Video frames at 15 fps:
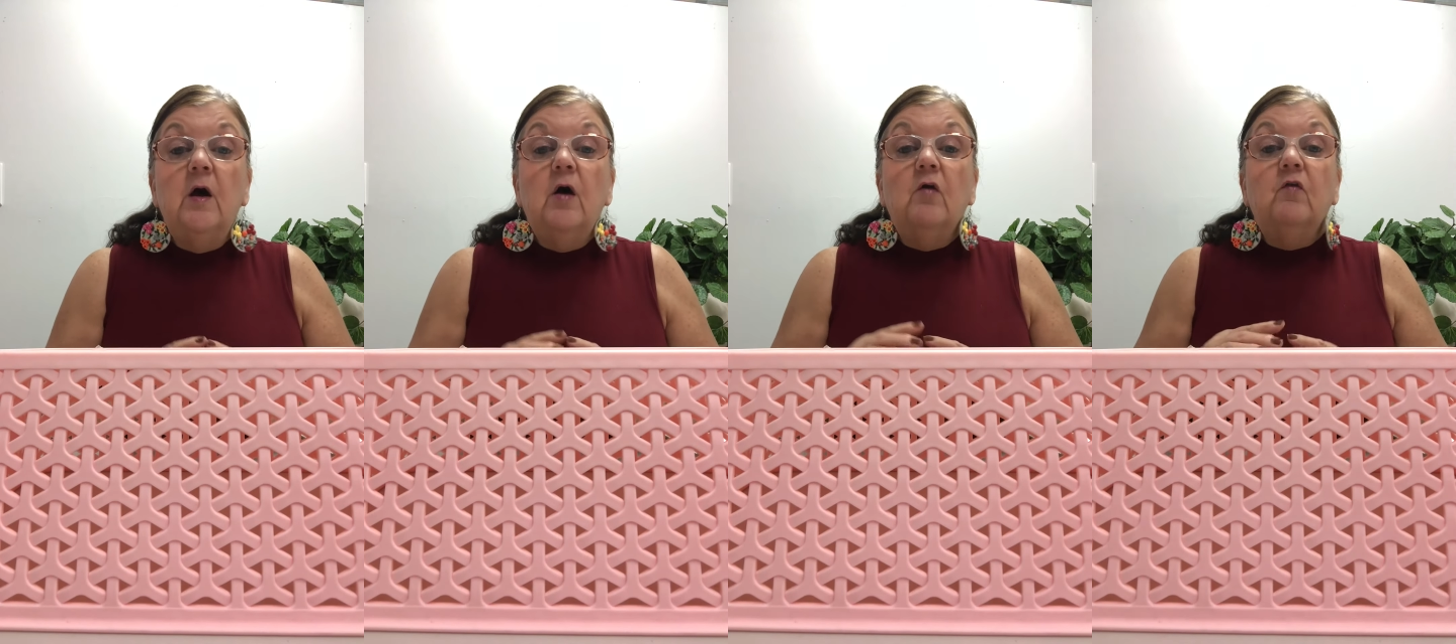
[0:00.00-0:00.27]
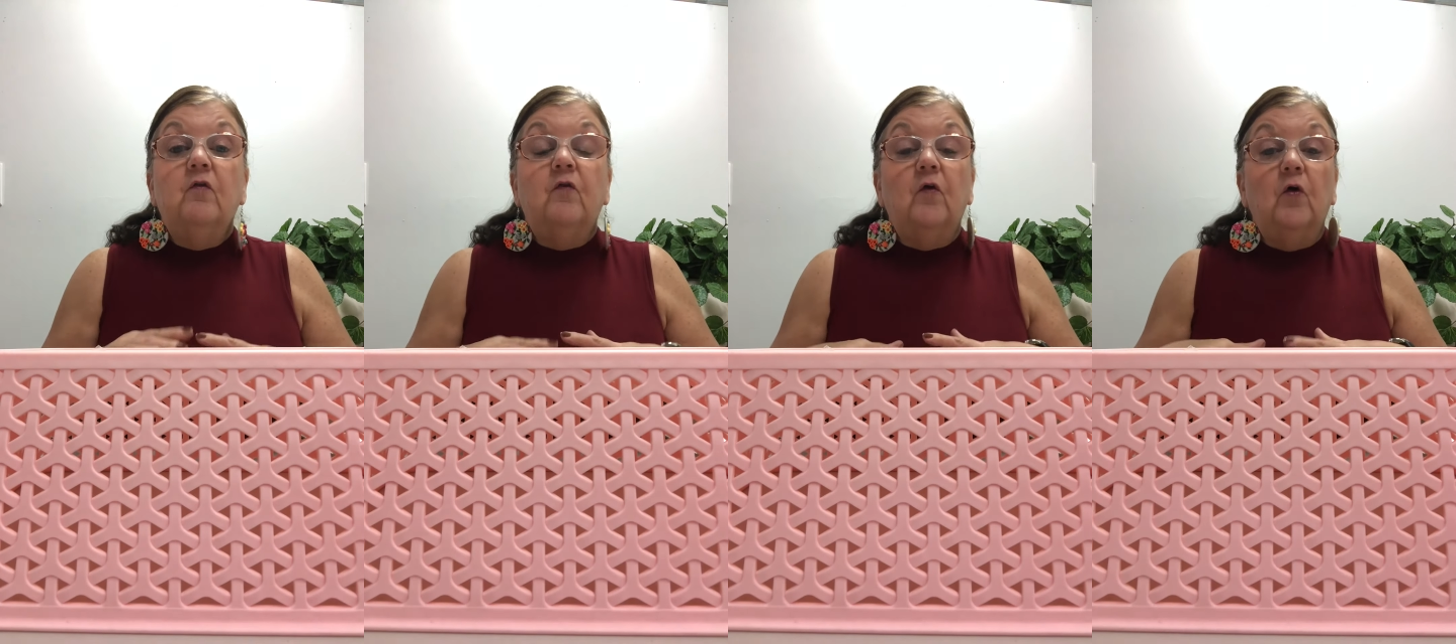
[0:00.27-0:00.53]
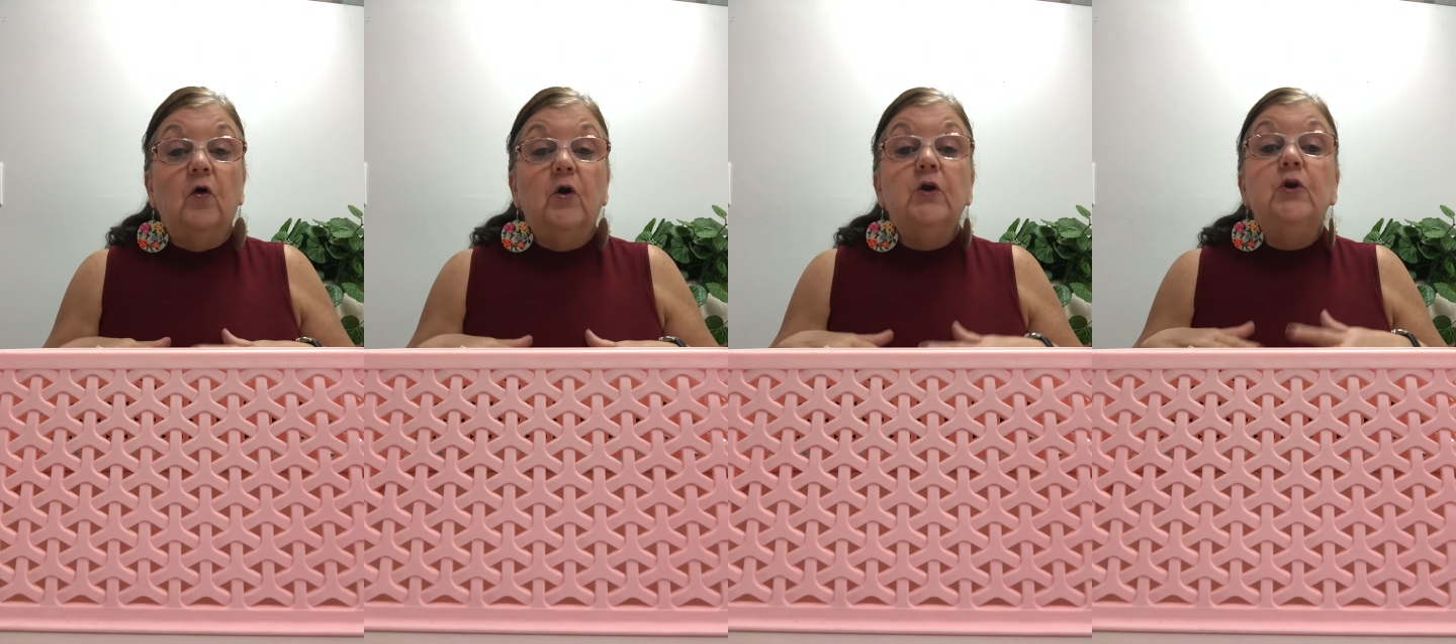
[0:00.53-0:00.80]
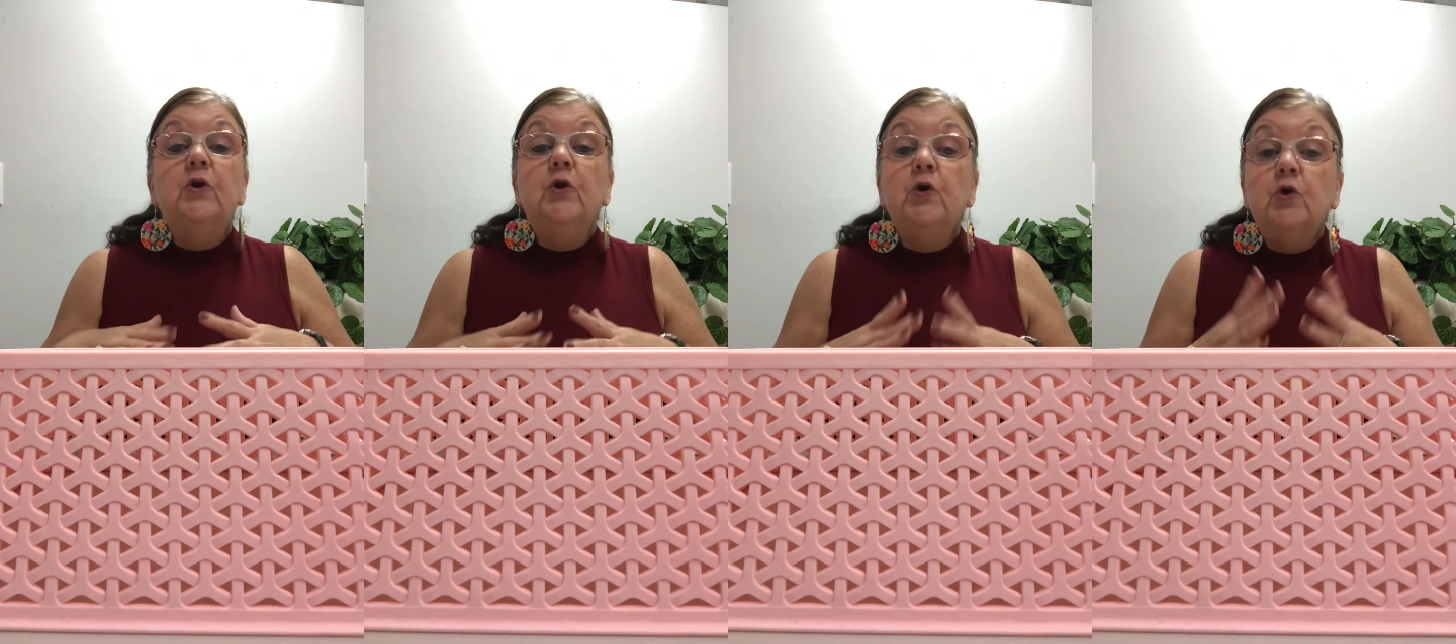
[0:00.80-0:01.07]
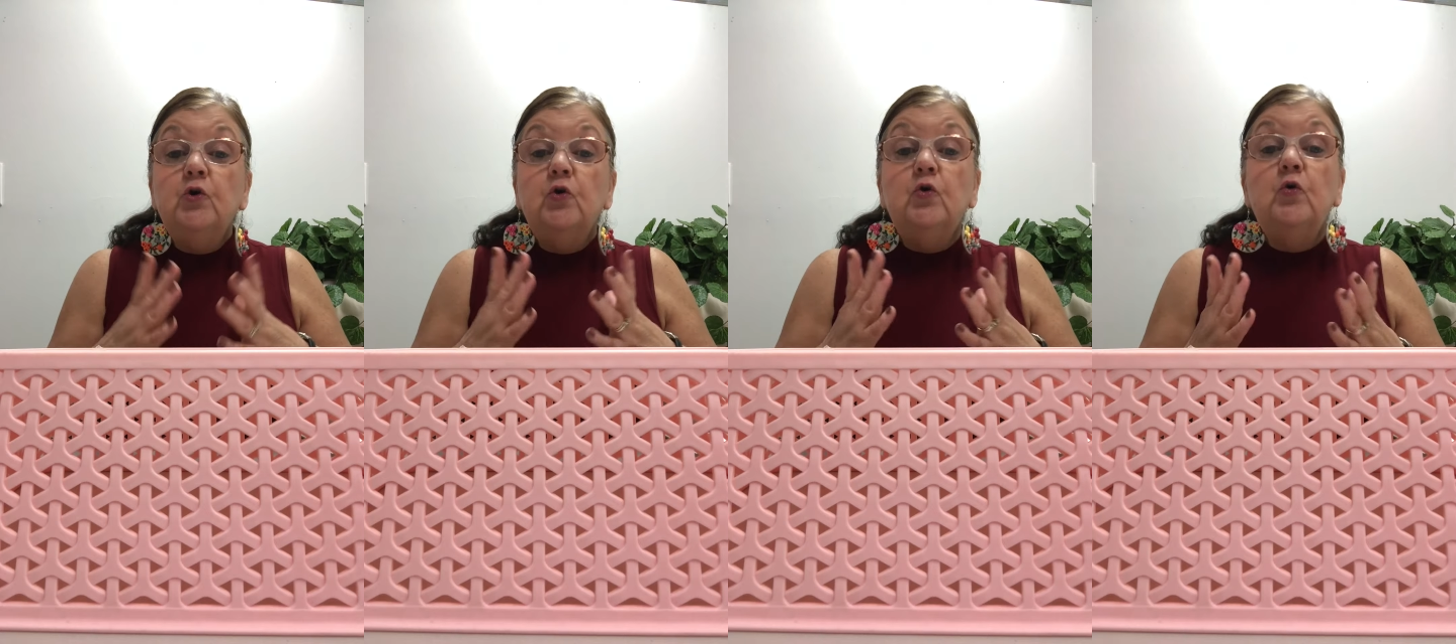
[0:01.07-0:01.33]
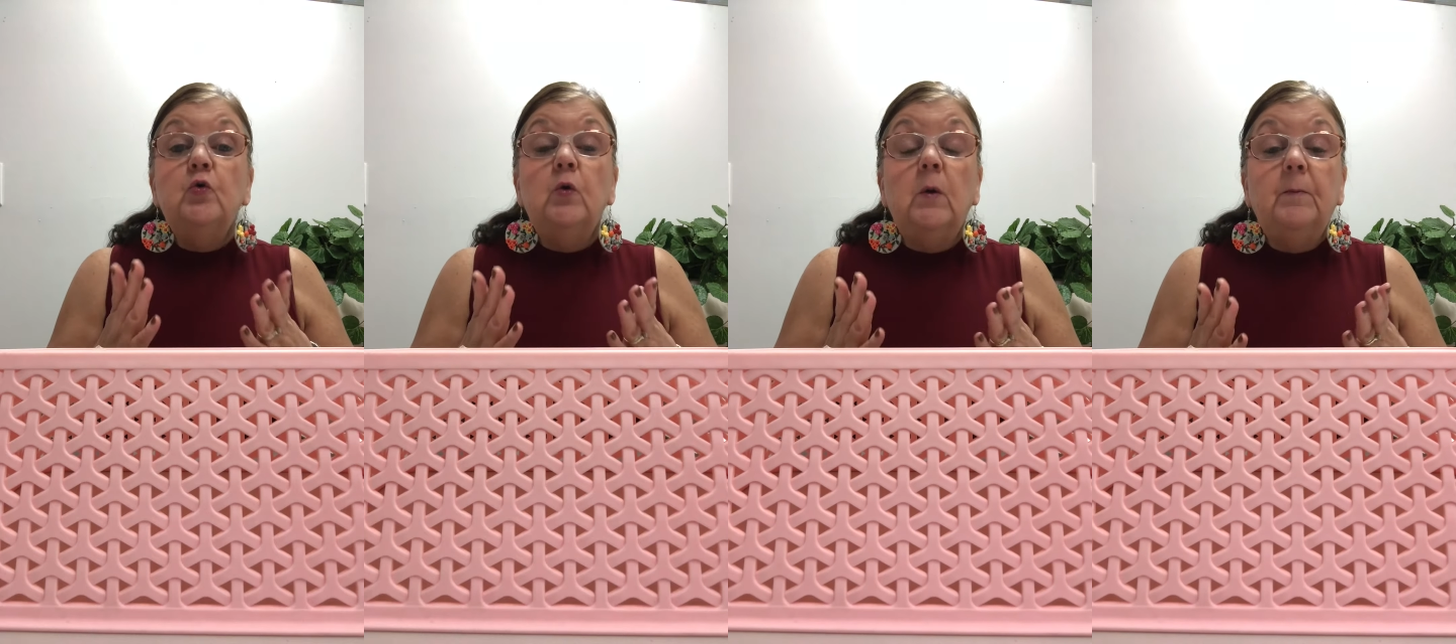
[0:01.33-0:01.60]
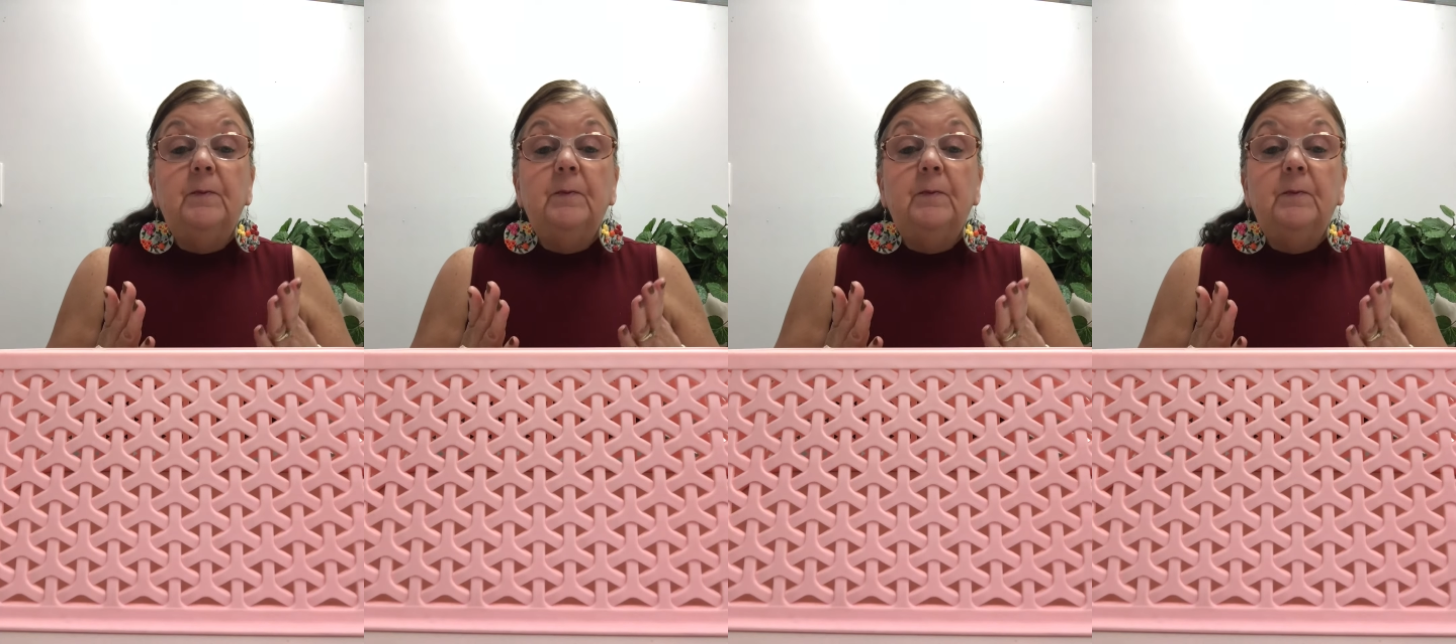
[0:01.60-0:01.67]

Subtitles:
for new